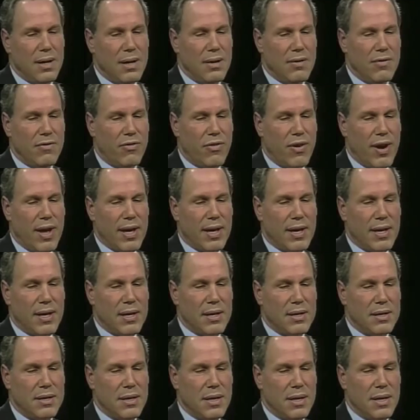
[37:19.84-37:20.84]
and Frank
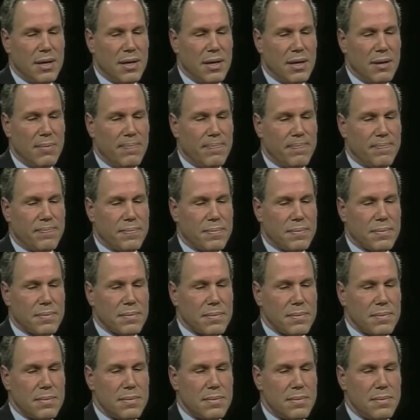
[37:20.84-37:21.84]
had
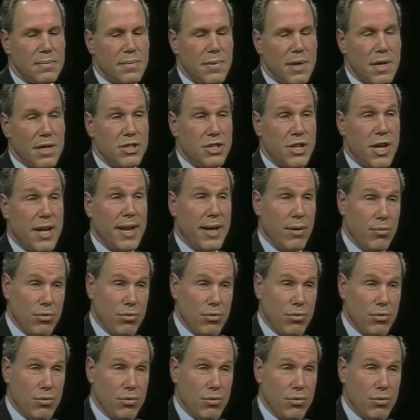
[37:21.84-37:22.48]
said